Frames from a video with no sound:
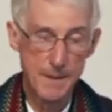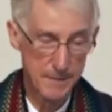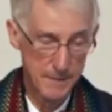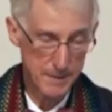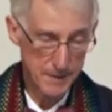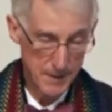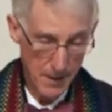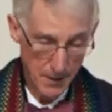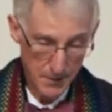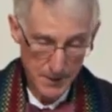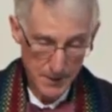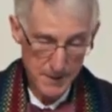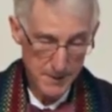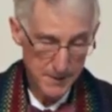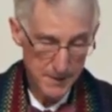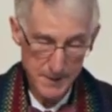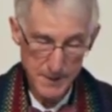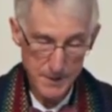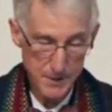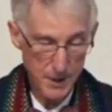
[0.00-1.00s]
Notice
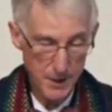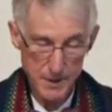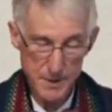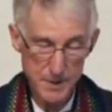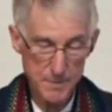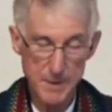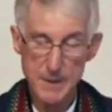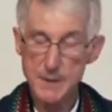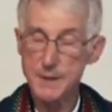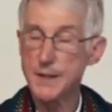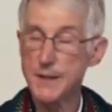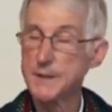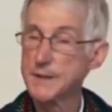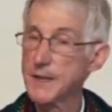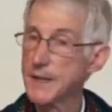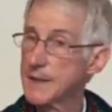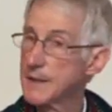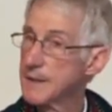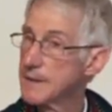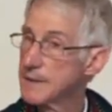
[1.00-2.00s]
the judgment and
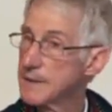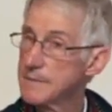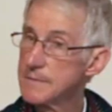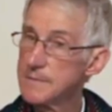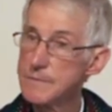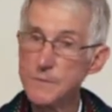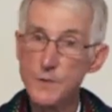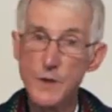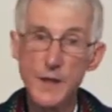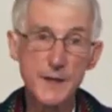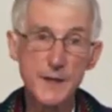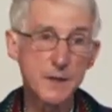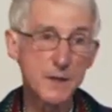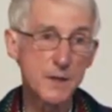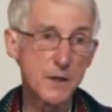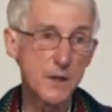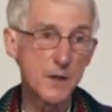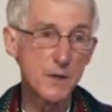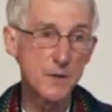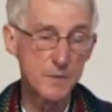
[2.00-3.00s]
then let it
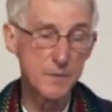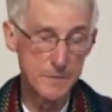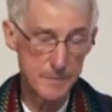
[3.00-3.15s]
go.